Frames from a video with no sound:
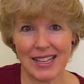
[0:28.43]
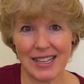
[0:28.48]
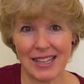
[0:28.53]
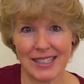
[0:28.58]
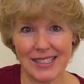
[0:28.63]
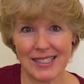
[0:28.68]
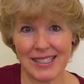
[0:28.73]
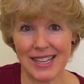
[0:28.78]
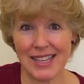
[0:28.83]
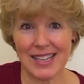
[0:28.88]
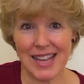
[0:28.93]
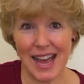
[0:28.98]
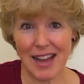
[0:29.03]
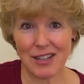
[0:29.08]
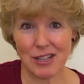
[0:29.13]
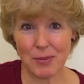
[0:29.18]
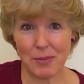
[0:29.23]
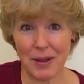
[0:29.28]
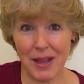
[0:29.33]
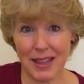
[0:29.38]
sit down
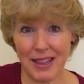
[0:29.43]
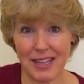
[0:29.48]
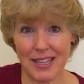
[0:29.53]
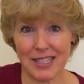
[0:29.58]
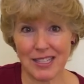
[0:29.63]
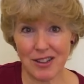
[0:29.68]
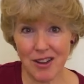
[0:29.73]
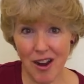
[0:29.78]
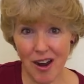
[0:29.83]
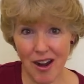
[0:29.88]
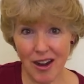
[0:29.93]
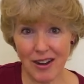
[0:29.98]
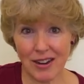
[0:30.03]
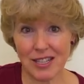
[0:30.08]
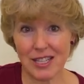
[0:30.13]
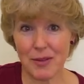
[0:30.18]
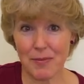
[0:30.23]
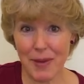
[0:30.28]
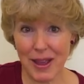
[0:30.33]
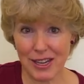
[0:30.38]
to play the guitar
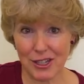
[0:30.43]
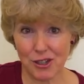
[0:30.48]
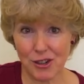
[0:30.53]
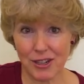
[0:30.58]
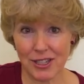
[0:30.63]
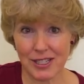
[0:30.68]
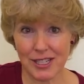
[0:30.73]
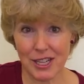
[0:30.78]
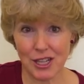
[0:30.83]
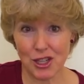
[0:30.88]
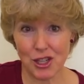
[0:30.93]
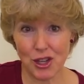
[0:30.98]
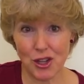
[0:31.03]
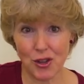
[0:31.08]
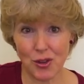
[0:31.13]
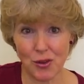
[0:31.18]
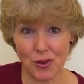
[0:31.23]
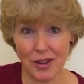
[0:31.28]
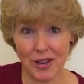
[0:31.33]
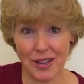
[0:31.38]
to make sure it's in
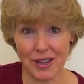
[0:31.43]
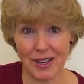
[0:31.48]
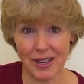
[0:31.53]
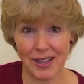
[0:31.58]
tune.